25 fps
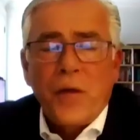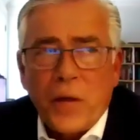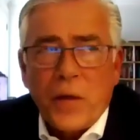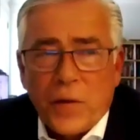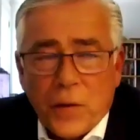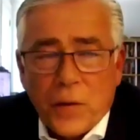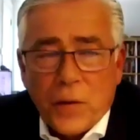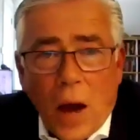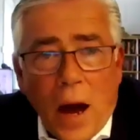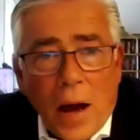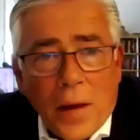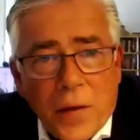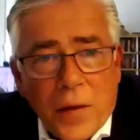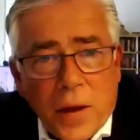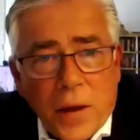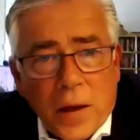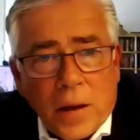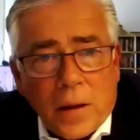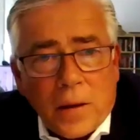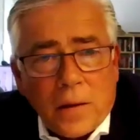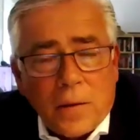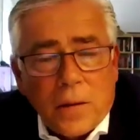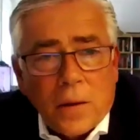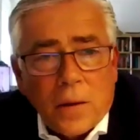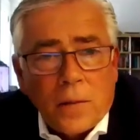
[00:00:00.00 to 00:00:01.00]

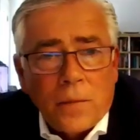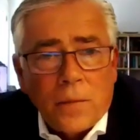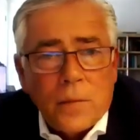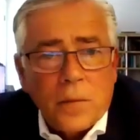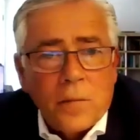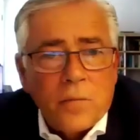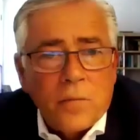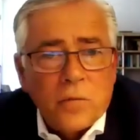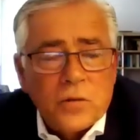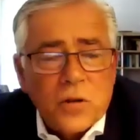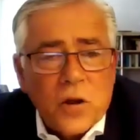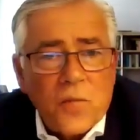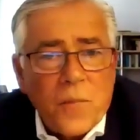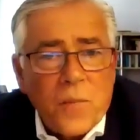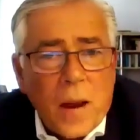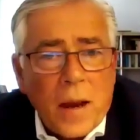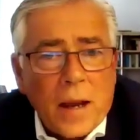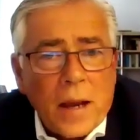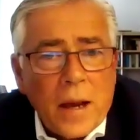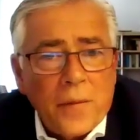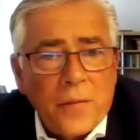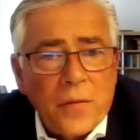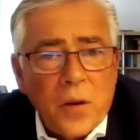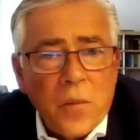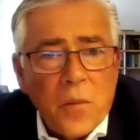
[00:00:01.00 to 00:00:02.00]
think the Reserve
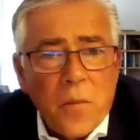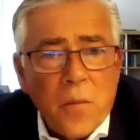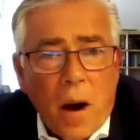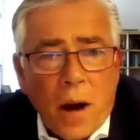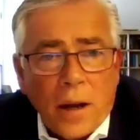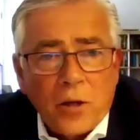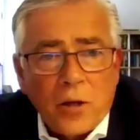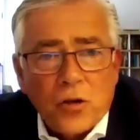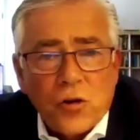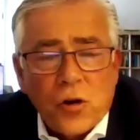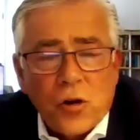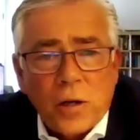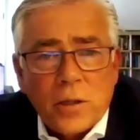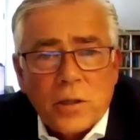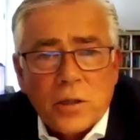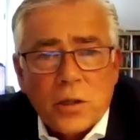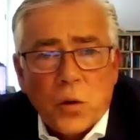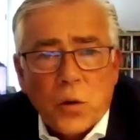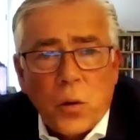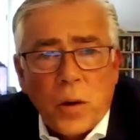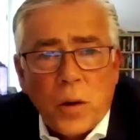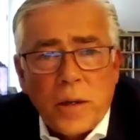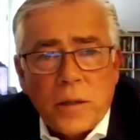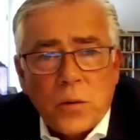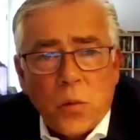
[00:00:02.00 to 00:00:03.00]
Bank governor might try and
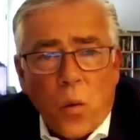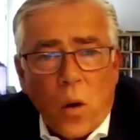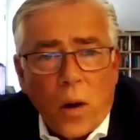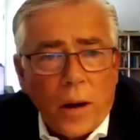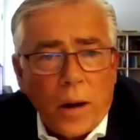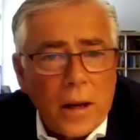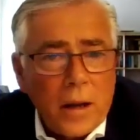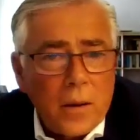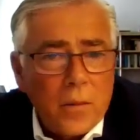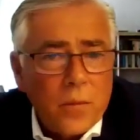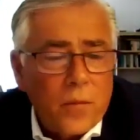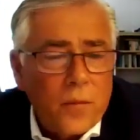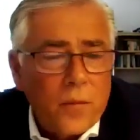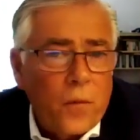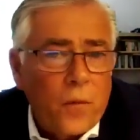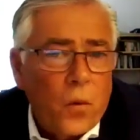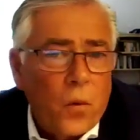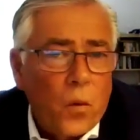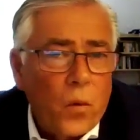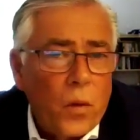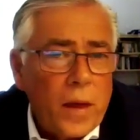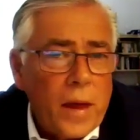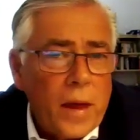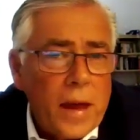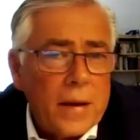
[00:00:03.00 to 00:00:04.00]
squeeze one in
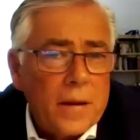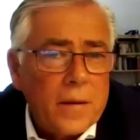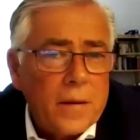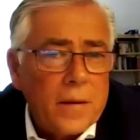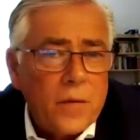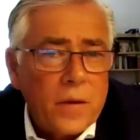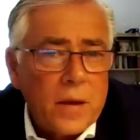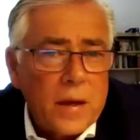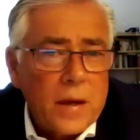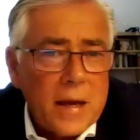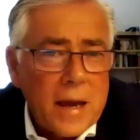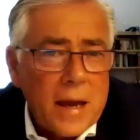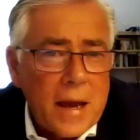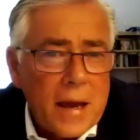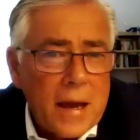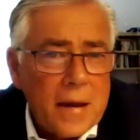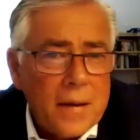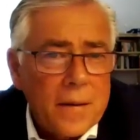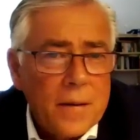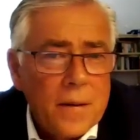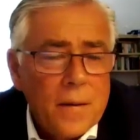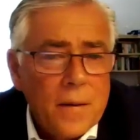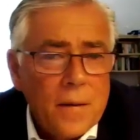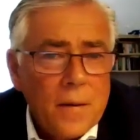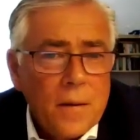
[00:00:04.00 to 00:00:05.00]
before the end of the
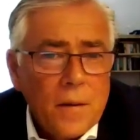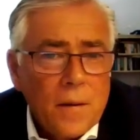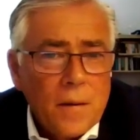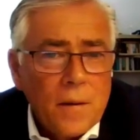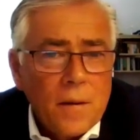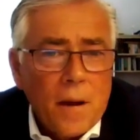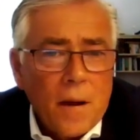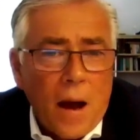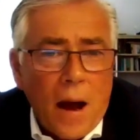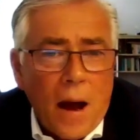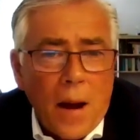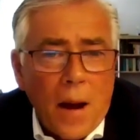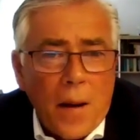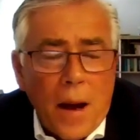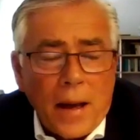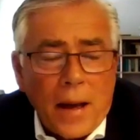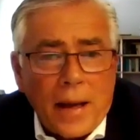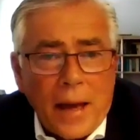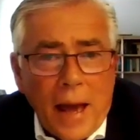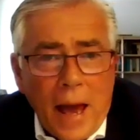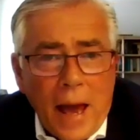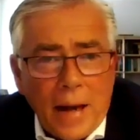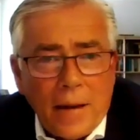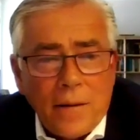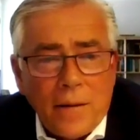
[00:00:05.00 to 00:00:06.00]
year.
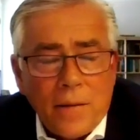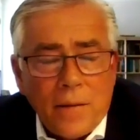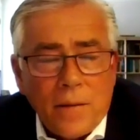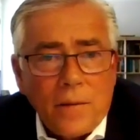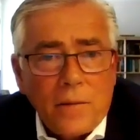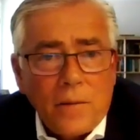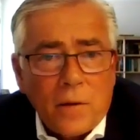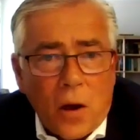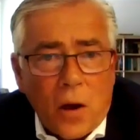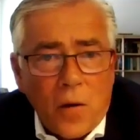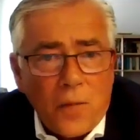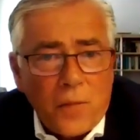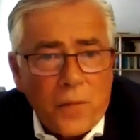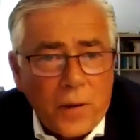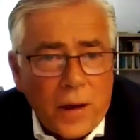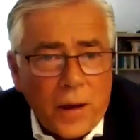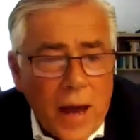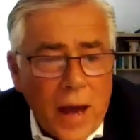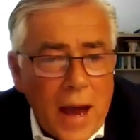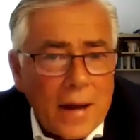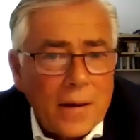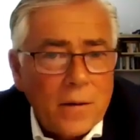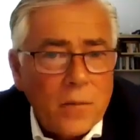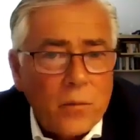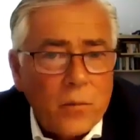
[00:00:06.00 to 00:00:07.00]
Again, don't
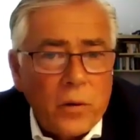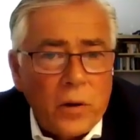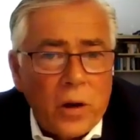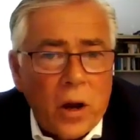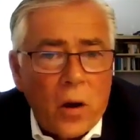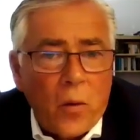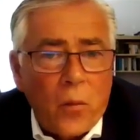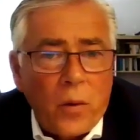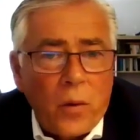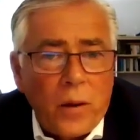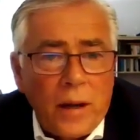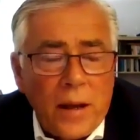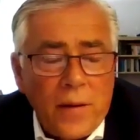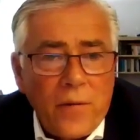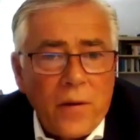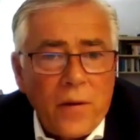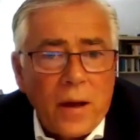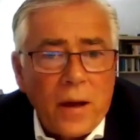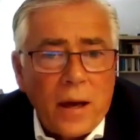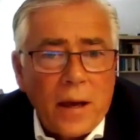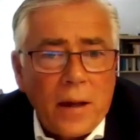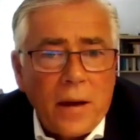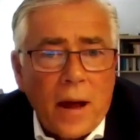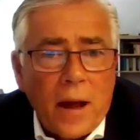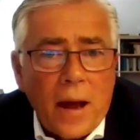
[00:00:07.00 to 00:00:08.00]
forget, we're
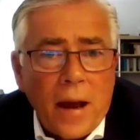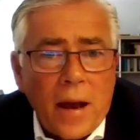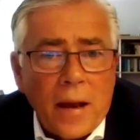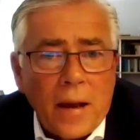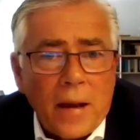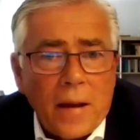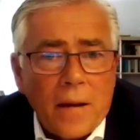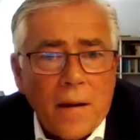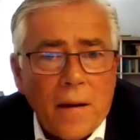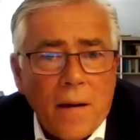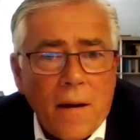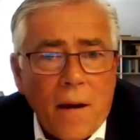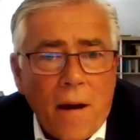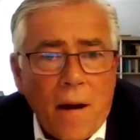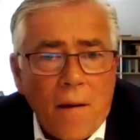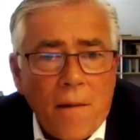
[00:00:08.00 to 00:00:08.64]
living in a